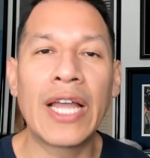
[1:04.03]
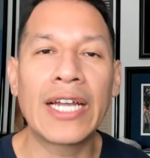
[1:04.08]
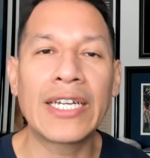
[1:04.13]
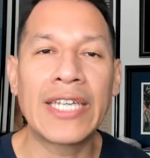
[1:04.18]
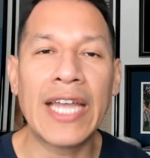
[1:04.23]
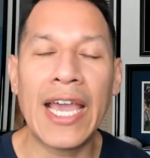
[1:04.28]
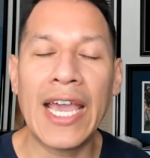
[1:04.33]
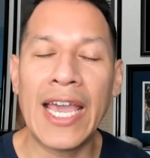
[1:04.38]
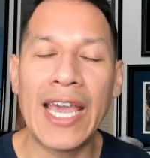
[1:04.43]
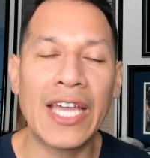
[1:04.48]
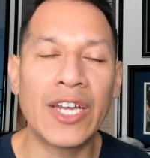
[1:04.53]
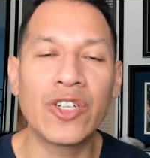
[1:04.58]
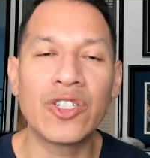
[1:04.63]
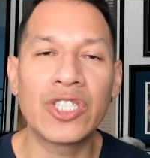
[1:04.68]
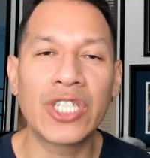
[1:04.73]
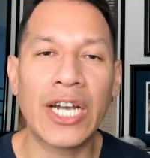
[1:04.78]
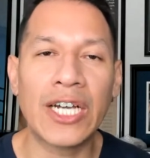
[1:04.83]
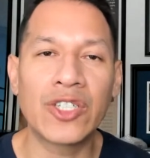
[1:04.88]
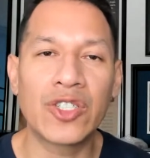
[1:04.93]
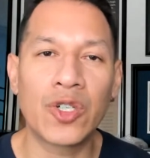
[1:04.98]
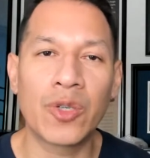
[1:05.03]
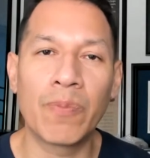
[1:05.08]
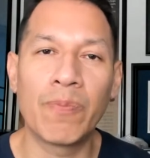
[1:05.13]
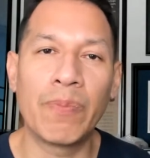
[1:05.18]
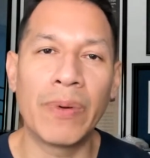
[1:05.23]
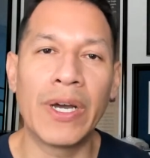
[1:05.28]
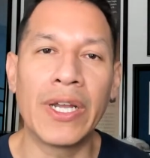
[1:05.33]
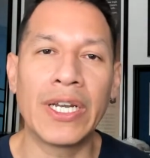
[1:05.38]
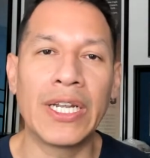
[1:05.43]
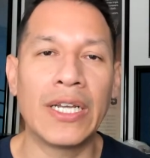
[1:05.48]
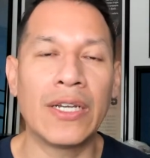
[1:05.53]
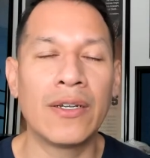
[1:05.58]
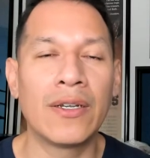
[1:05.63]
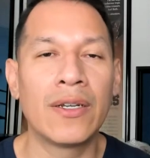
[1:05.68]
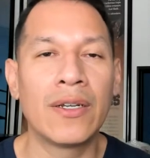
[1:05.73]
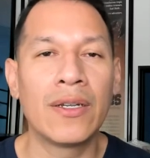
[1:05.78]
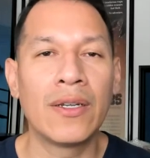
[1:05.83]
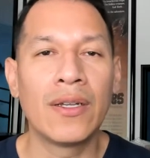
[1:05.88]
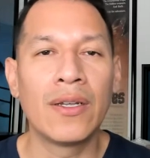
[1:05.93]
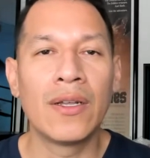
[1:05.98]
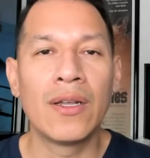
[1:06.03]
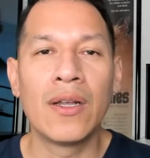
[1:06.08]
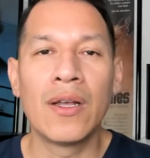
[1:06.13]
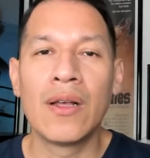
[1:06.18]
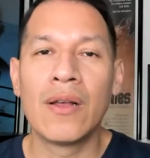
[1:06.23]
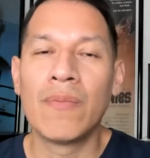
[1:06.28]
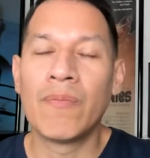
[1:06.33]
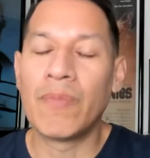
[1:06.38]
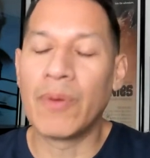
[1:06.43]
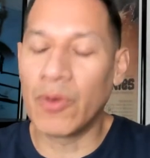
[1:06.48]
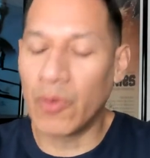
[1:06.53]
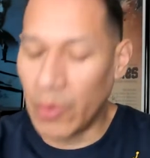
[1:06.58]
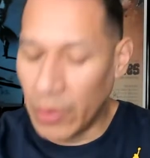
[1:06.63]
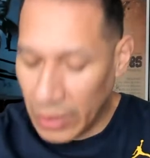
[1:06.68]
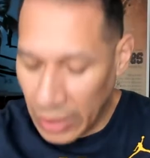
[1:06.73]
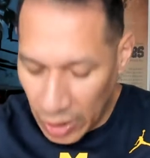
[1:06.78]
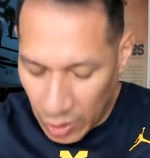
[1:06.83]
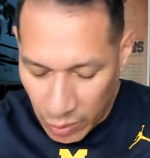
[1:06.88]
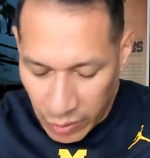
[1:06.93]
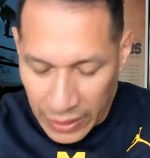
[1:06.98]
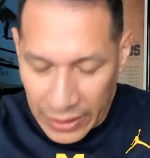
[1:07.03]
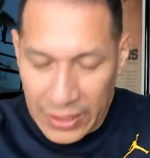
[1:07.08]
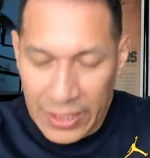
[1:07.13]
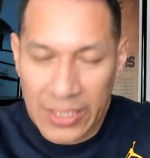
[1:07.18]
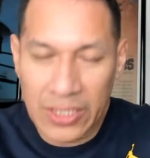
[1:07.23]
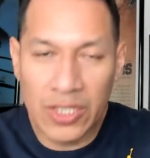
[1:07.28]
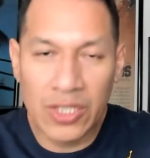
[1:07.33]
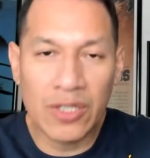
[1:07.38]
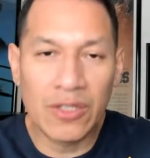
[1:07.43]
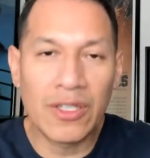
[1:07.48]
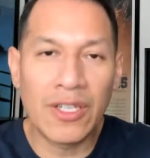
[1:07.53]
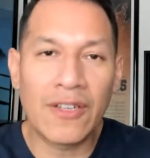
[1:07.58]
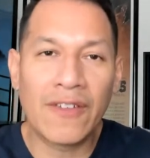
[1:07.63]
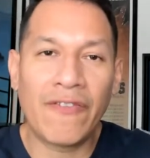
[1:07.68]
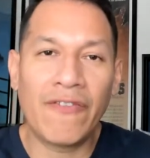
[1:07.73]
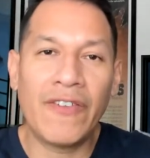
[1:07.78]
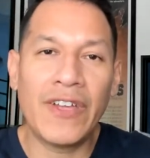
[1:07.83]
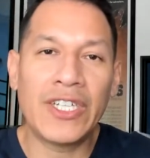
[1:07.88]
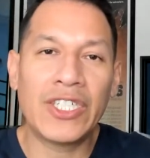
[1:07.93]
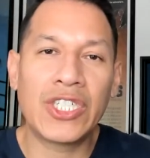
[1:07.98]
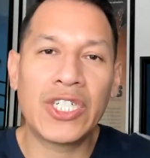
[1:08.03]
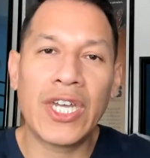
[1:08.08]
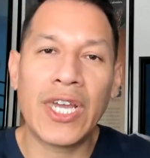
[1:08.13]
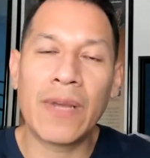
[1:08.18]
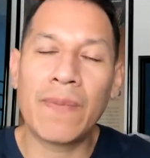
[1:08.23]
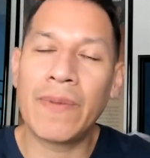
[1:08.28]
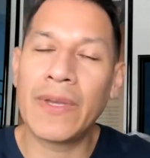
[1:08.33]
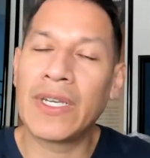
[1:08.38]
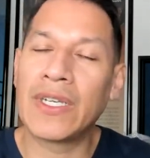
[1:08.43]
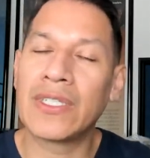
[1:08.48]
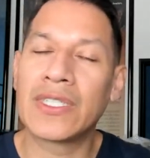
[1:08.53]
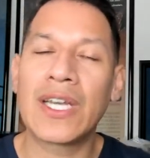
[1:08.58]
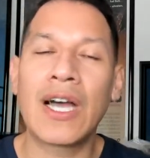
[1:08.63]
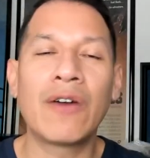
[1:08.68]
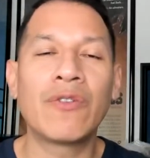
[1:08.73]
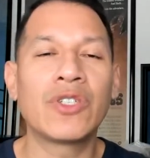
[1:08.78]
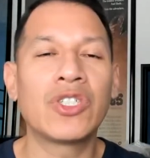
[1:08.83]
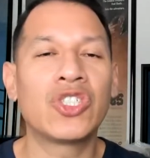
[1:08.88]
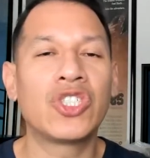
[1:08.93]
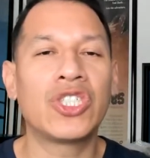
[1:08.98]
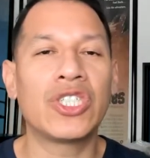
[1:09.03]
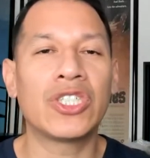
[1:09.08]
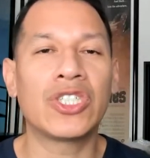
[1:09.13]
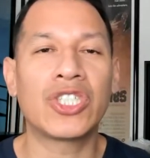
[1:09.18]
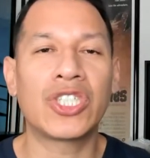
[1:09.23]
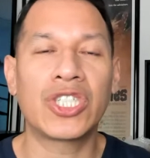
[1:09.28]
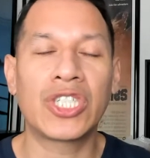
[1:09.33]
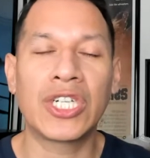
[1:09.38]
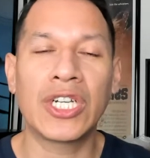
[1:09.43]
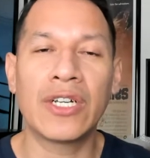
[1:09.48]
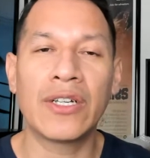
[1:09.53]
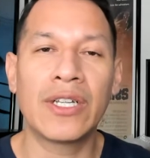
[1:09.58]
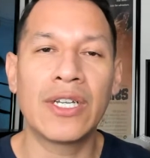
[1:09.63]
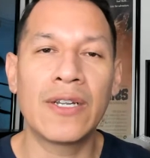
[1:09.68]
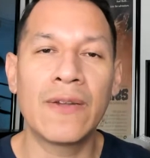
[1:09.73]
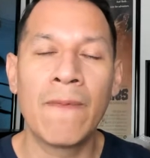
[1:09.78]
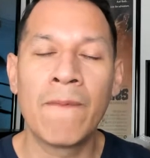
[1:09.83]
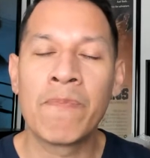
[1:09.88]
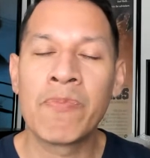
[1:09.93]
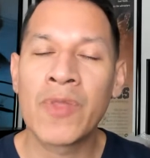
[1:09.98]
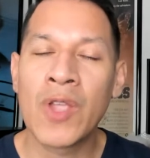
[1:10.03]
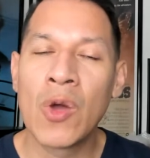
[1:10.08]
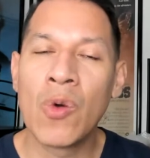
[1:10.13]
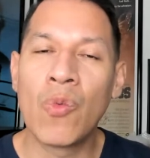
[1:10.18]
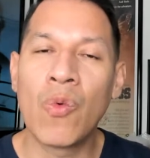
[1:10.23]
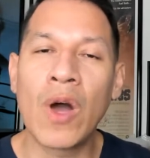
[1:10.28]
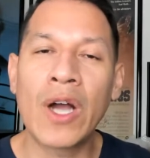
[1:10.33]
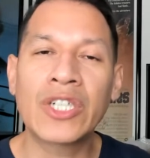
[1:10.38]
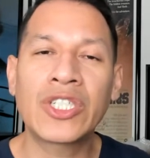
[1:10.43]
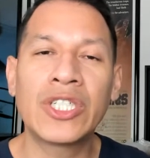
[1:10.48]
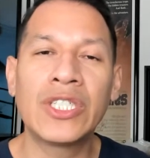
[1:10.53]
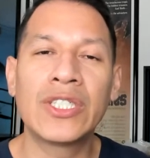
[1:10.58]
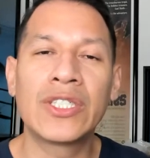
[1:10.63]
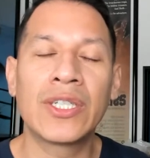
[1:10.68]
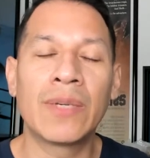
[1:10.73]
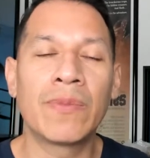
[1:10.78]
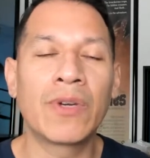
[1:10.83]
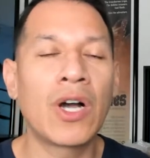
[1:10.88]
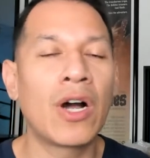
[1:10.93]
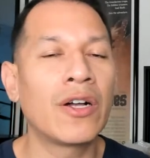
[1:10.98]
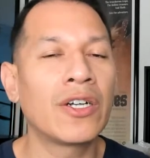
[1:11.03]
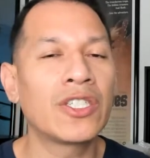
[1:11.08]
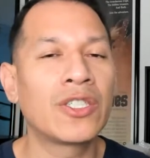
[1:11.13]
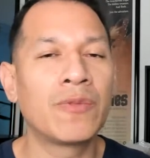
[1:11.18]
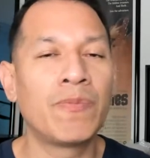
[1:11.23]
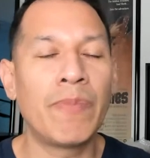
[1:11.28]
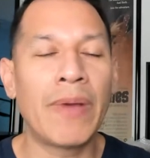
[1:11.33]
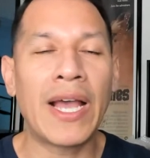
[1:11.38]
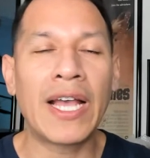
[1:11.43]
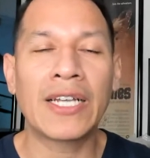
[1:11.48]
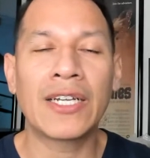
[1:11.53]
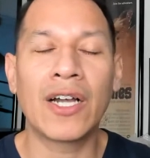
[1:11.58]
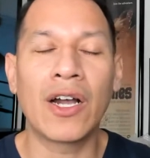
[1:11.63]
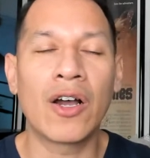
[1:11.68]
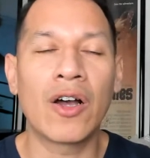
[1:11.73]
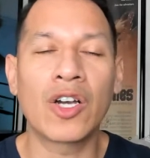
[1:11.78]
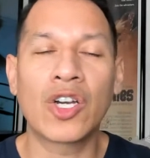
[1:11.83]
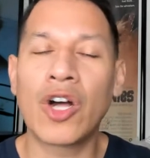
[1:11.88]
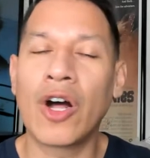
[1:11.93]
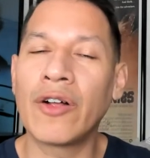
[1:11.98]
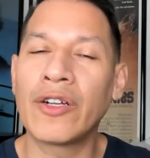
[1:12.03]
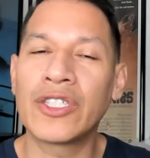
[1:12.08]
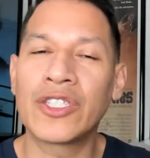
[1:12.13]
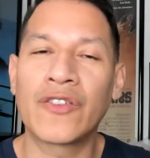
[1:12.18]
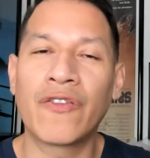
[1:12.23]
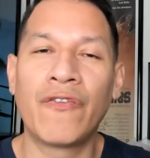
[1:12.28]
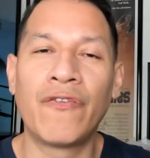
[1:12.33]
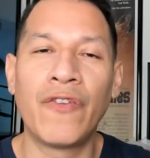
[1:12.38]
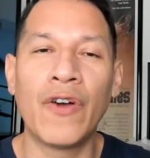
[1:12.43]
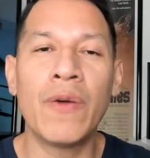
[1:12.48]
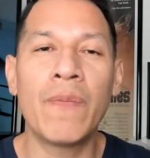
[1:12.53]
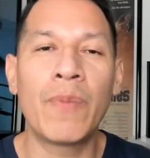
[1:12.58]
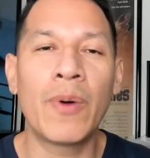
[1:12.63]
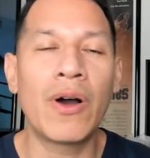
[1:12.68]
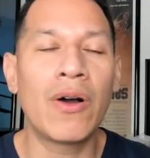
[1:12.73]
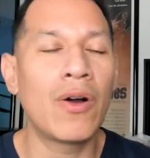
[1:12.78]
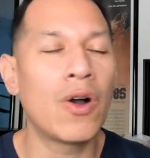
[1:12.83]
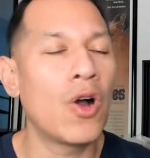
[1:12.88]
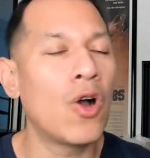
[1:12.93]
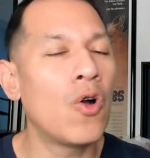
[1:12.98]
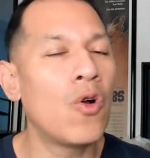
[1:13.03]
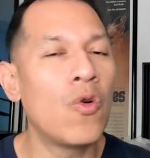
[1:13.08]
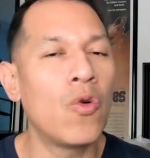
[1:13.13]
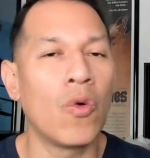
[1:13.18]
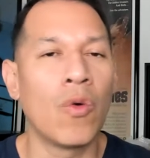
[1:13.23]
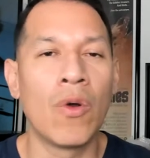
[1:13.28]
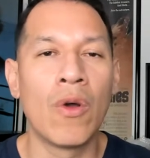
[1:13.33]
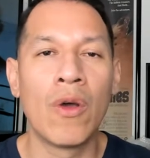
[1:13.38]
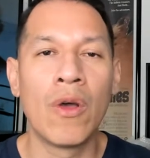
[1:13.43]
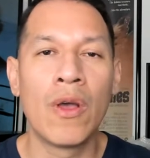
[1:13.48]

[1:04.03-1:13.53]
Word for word: like that Energizer Bunny. But really quick, let's do this fit check because I was just chilling, watching some college bat, uh, college football. Oh,